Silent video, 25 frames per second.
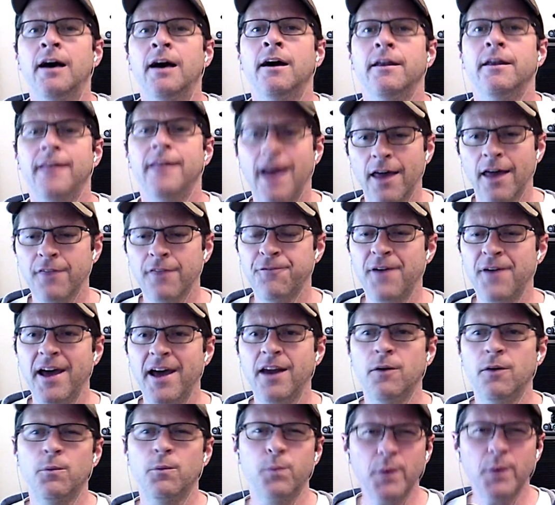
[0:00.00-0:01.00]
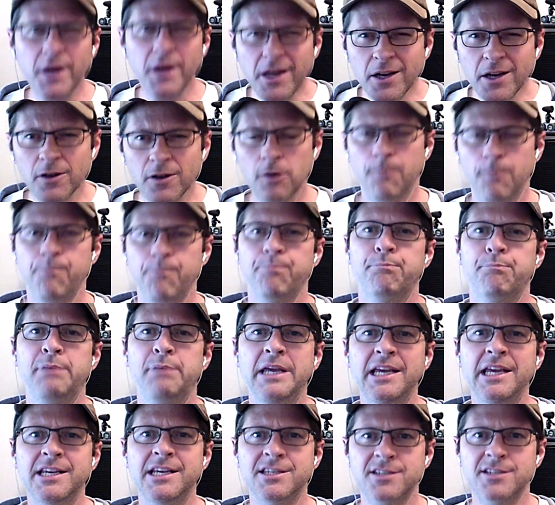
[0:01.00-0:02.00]
Now, the final real
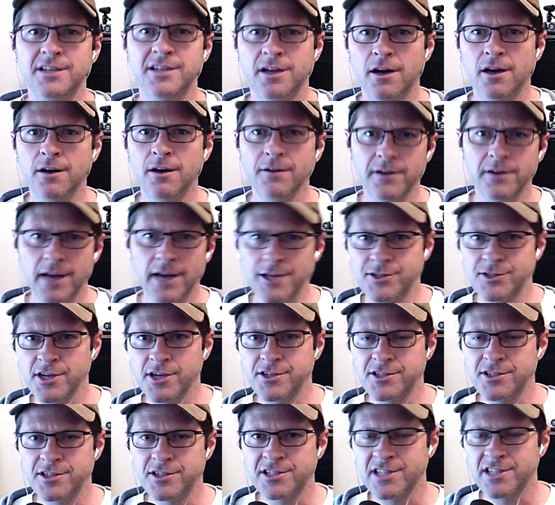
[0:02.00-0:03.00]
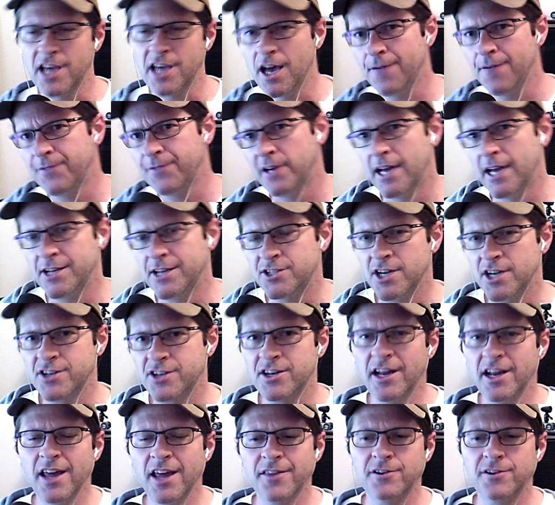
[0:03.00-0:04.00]
piece, you know, you're not judging yourself, you're not judging
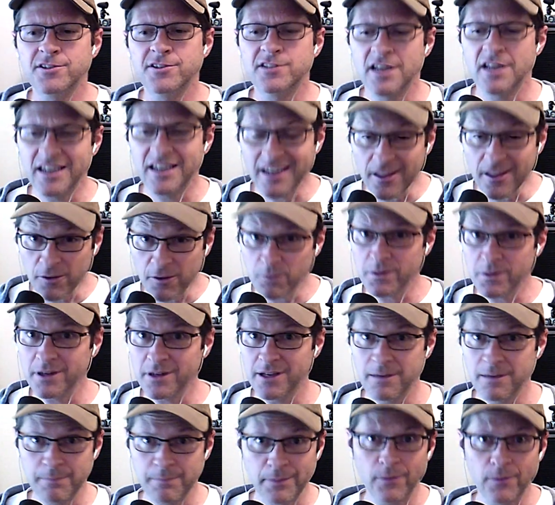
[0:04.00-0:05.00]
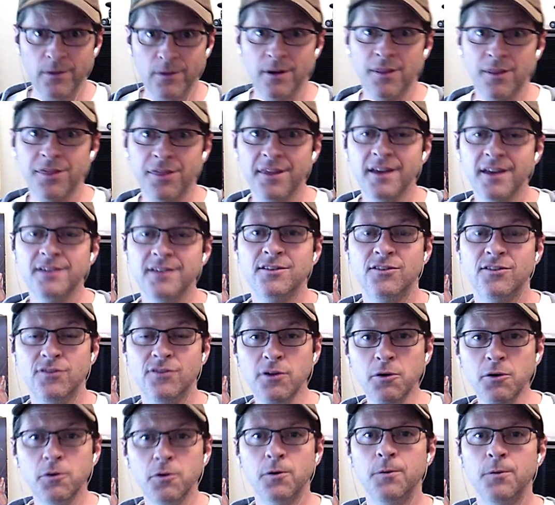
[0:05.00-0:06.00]
others. Another really important thing to
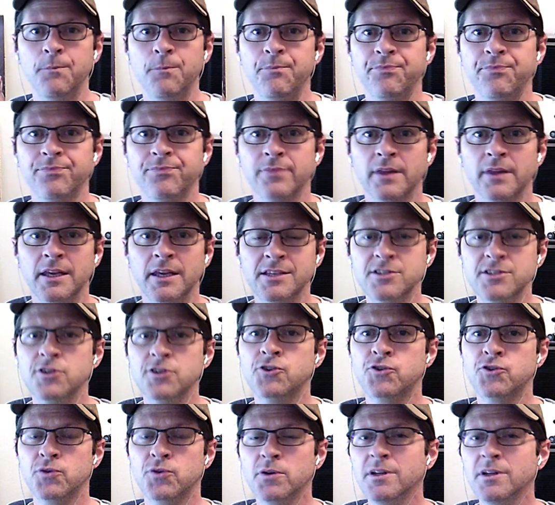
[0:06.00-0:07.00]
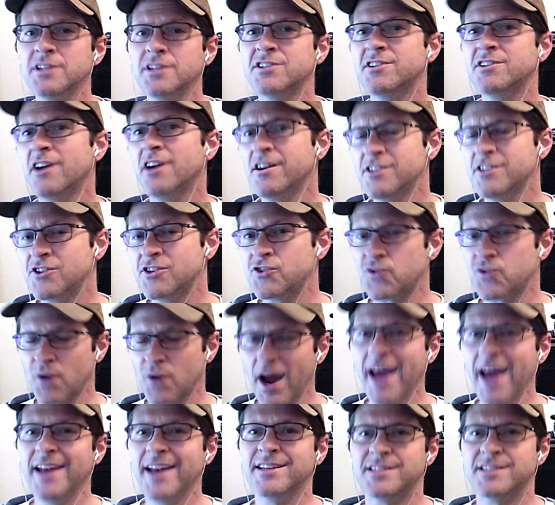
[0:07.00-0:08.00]
do is to truly start to
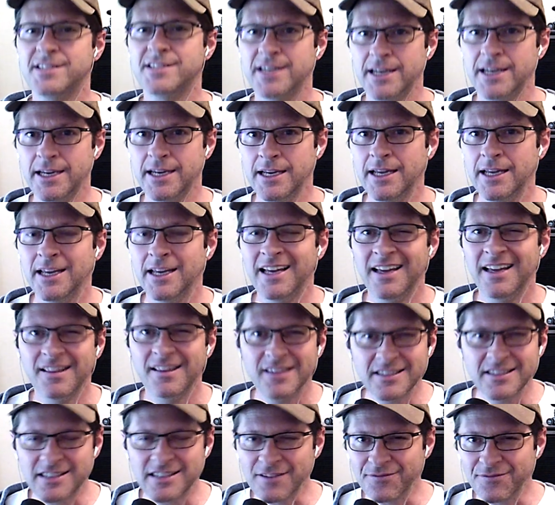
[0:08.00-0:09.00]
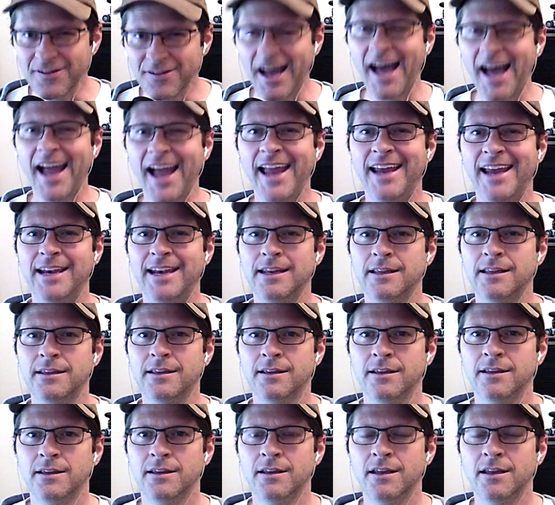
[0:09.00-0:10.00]
try to see the divine
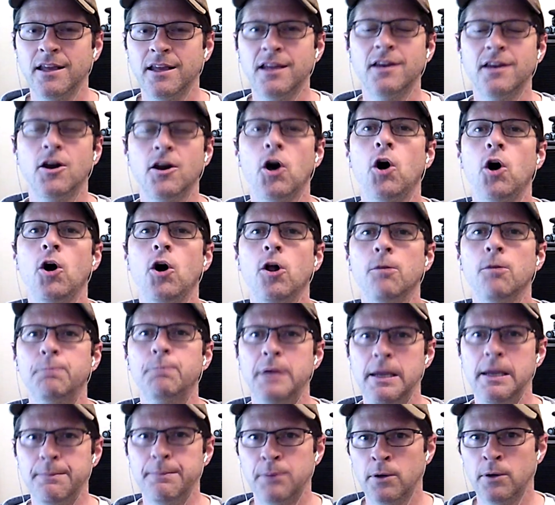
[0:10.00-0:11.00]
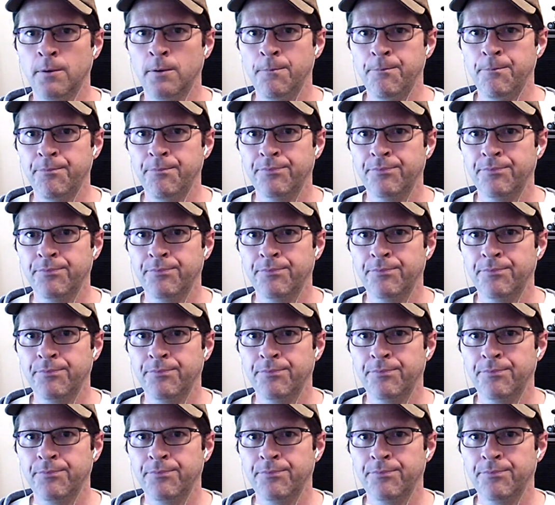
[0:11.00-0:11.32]
in all people.